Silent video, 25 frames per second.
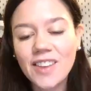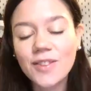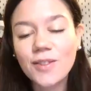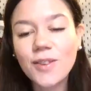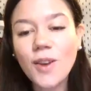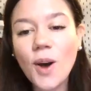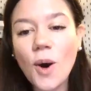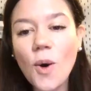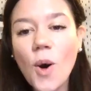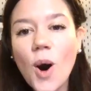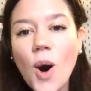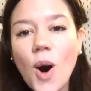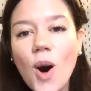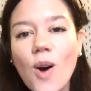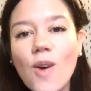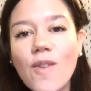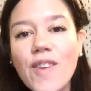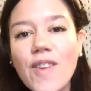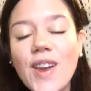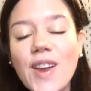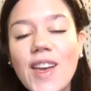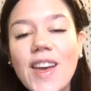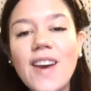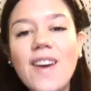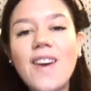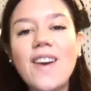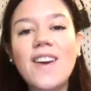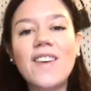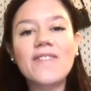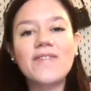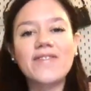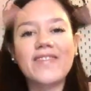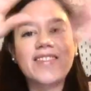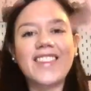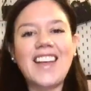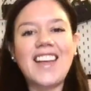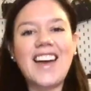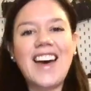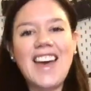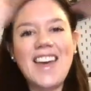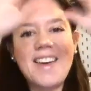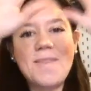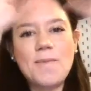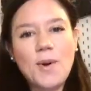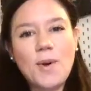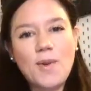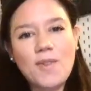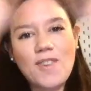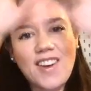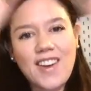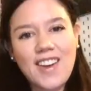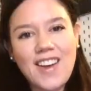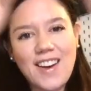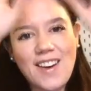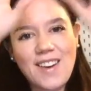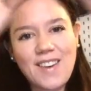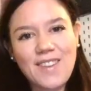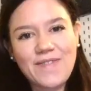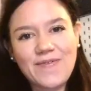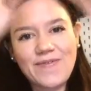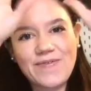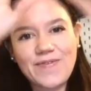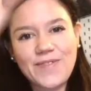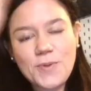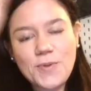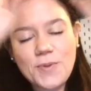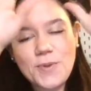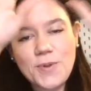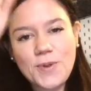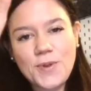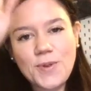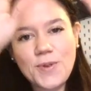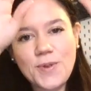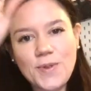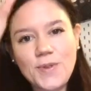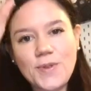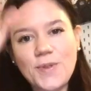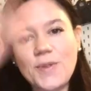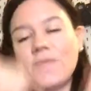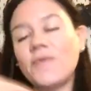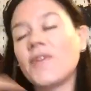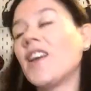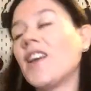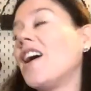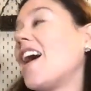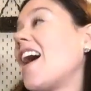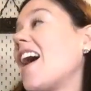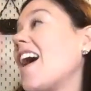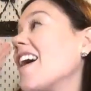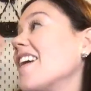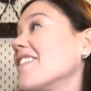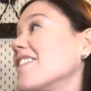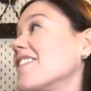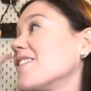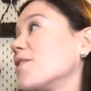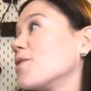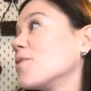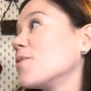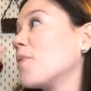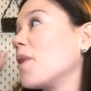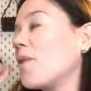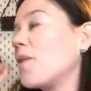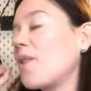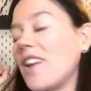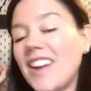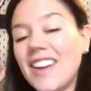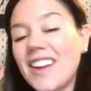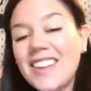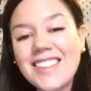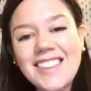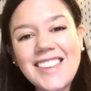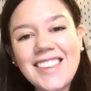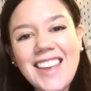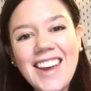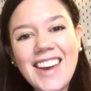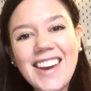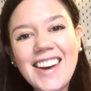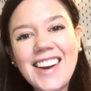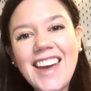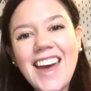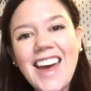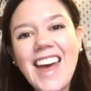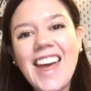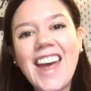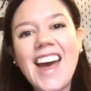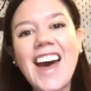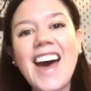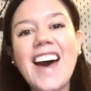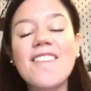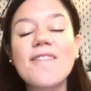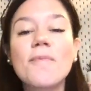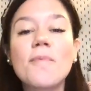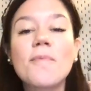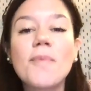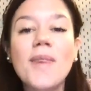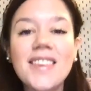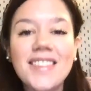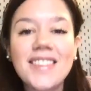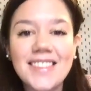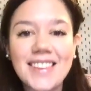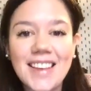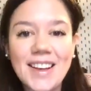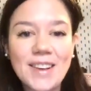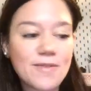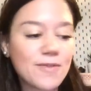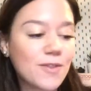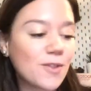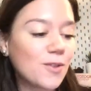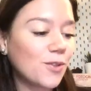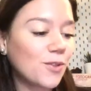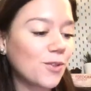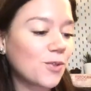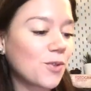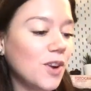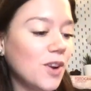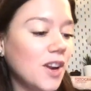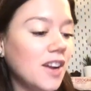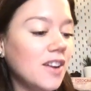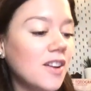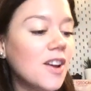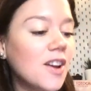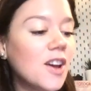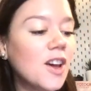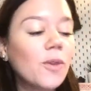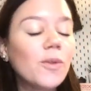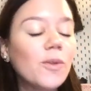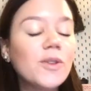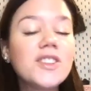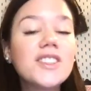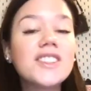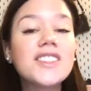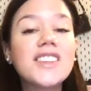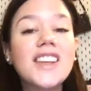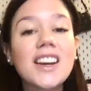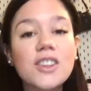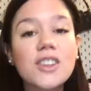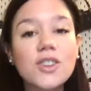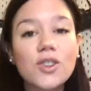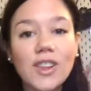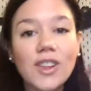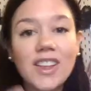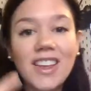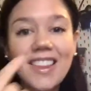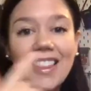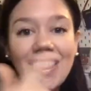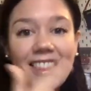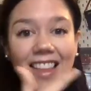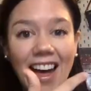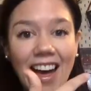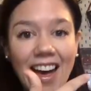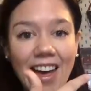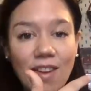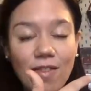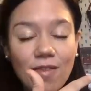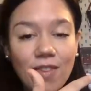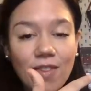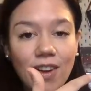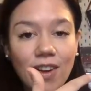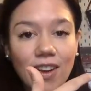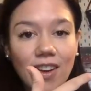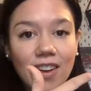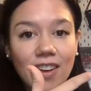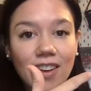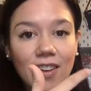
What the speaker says: So over here, I am over here, woohoo! And to my right hand side, I have my cell phone screen, which is actually live.